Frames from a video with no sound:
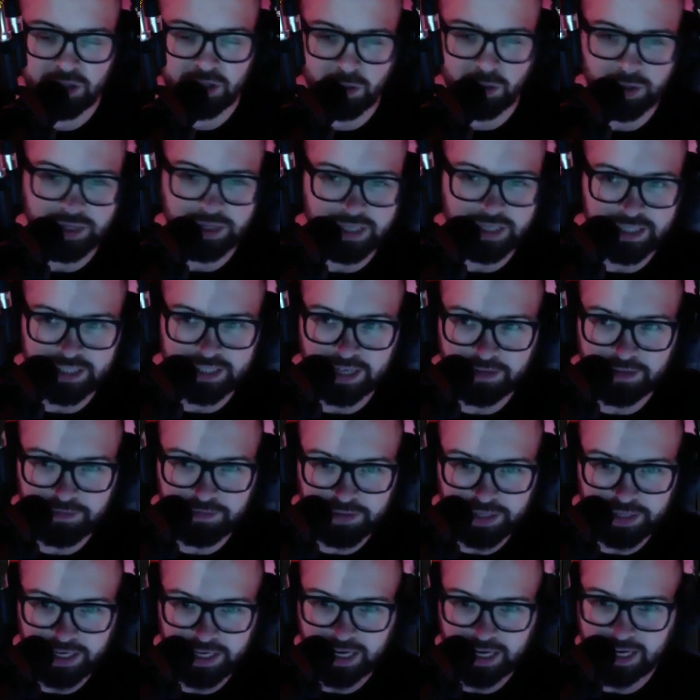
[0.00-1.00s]
So it
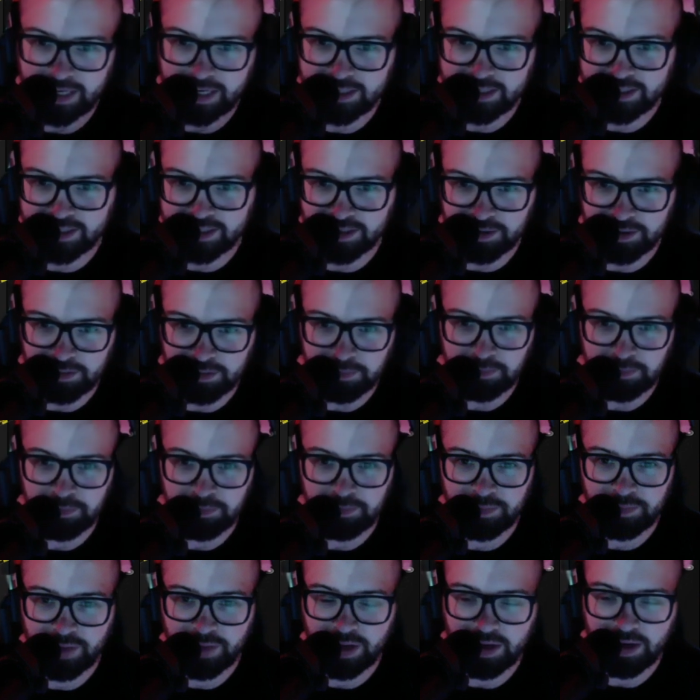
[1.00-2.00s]
definitely had
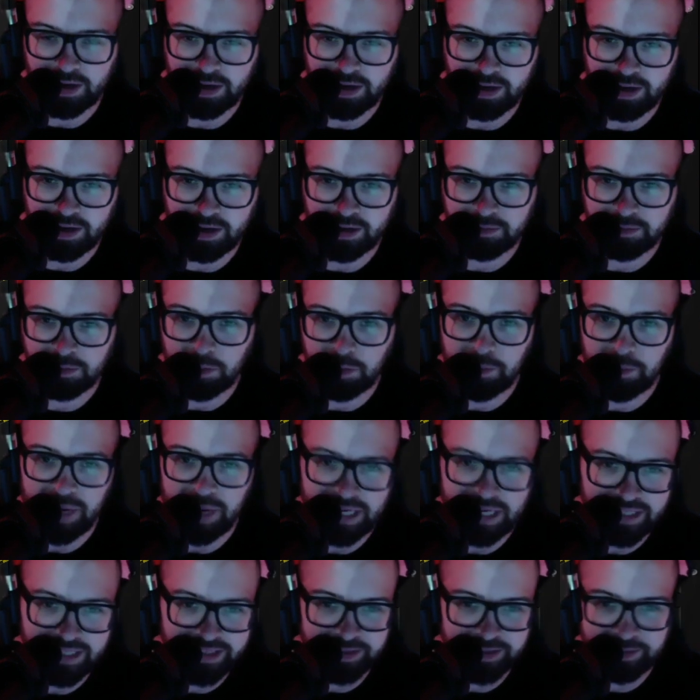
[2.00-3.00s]
some
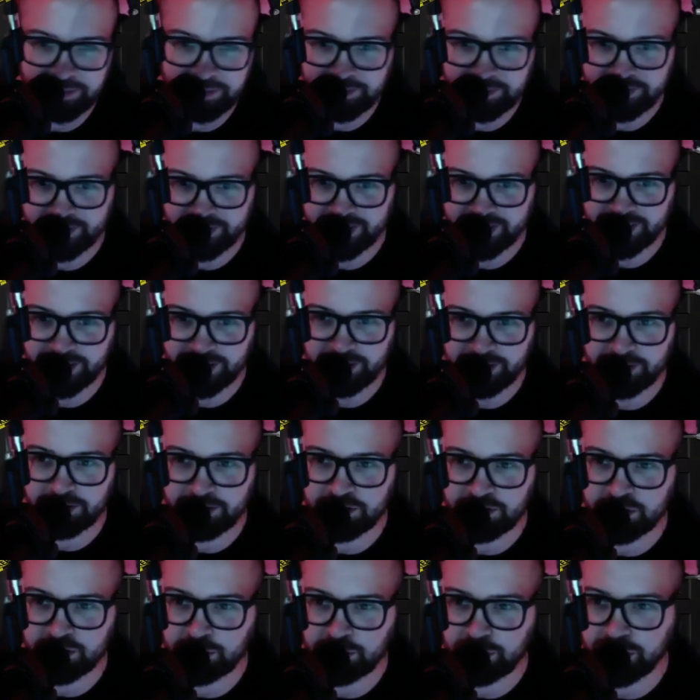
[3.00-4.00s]
momentum, you
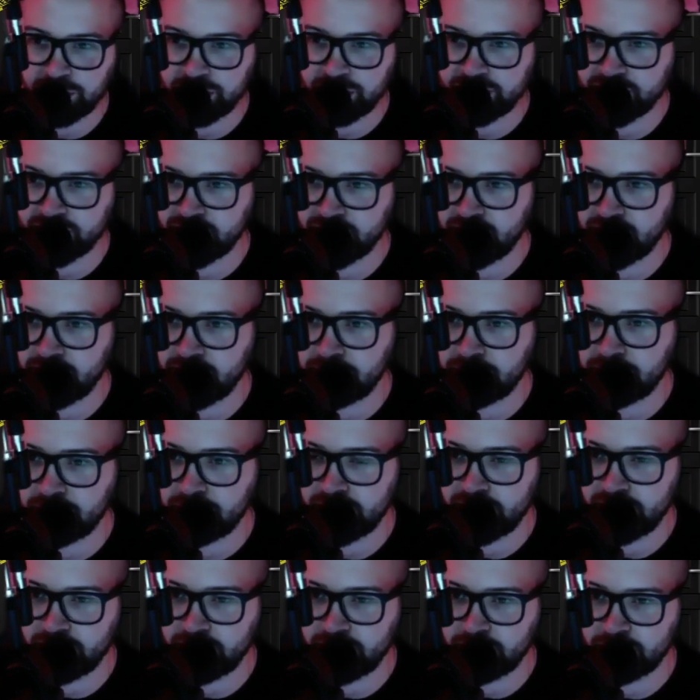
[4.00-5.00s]
know, it was building
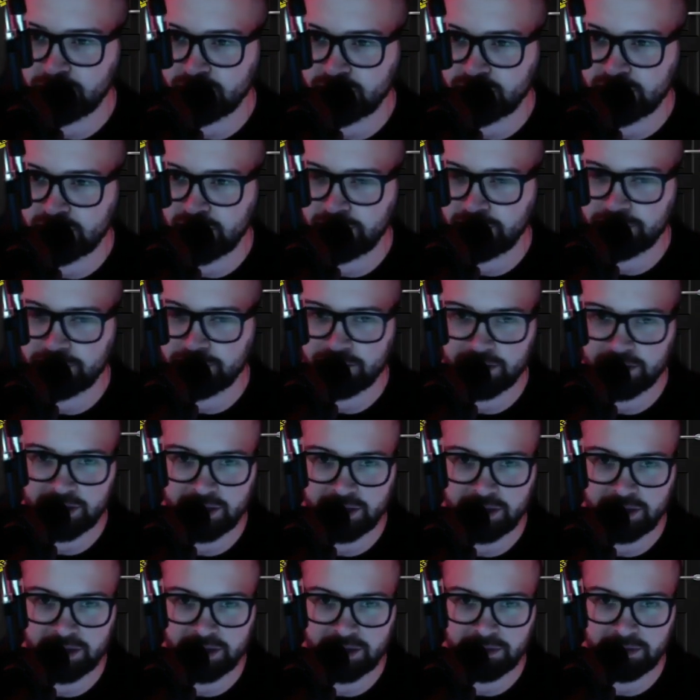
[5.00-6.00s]
up and it was
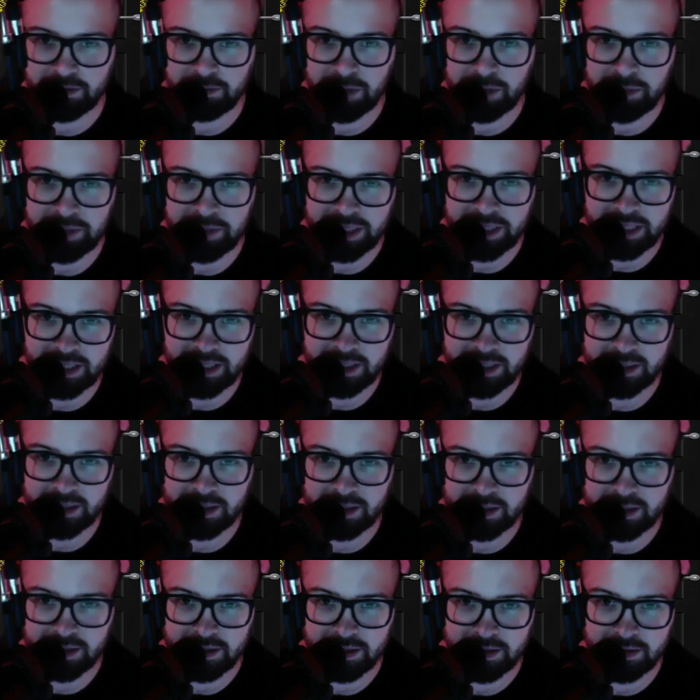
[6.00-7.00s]
definitely
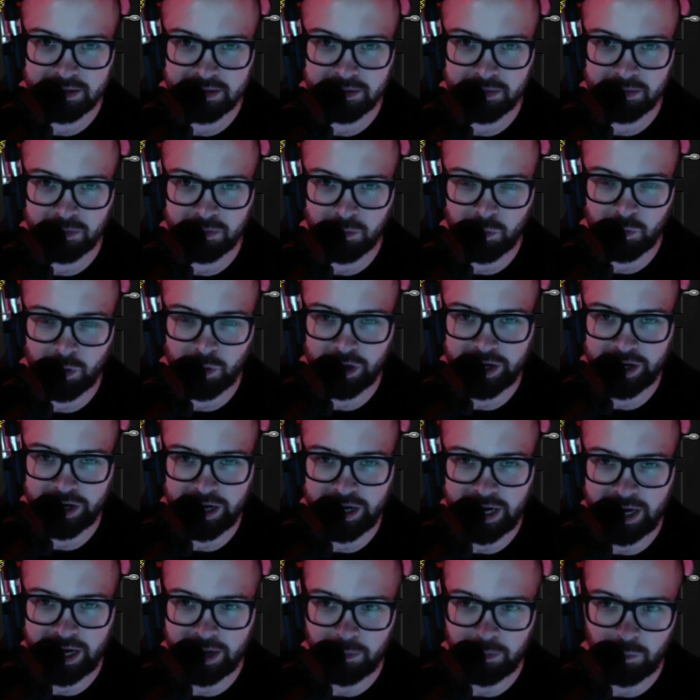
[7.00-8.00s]
mimicking
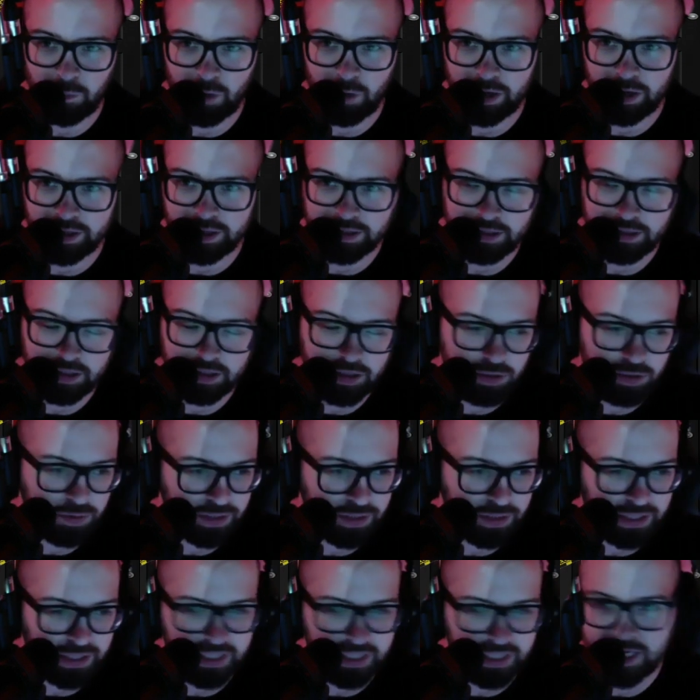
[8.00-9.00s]
what I wanted to
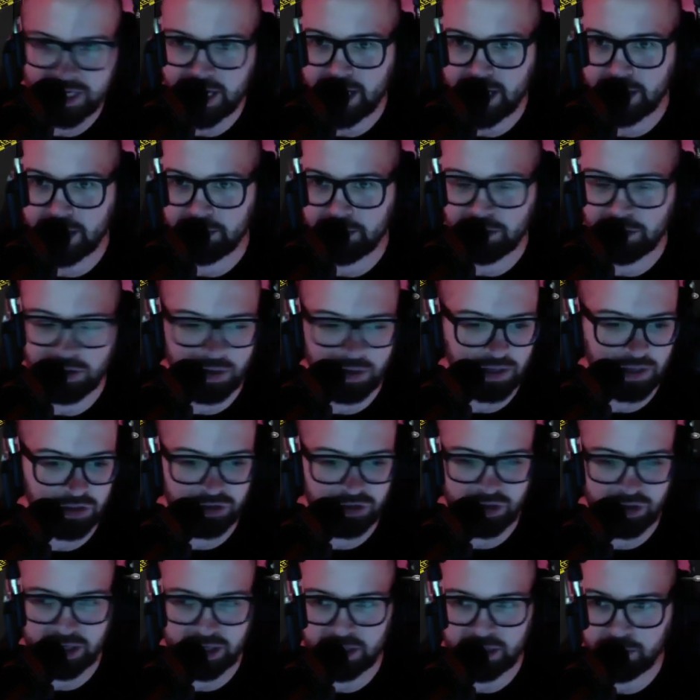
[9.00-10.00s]
do at the time. You know,
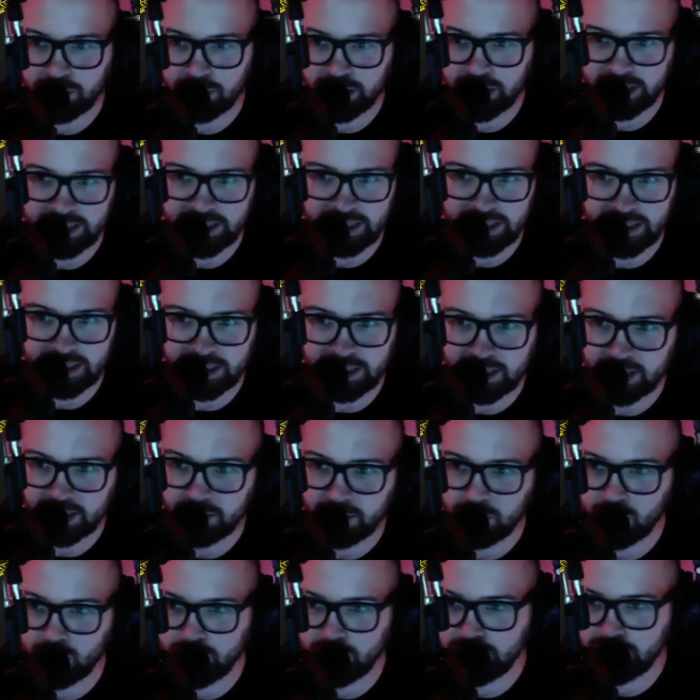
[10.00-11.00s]
I was trying to blend
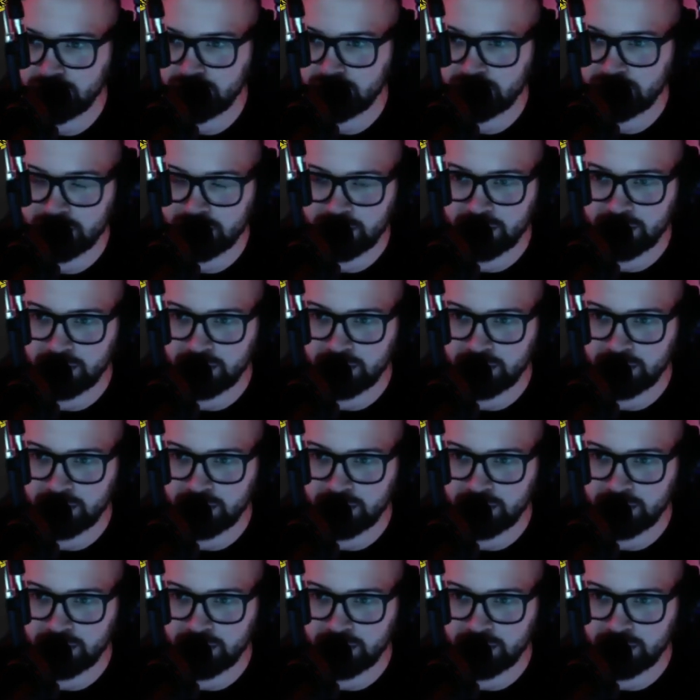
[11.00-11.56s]
EDM with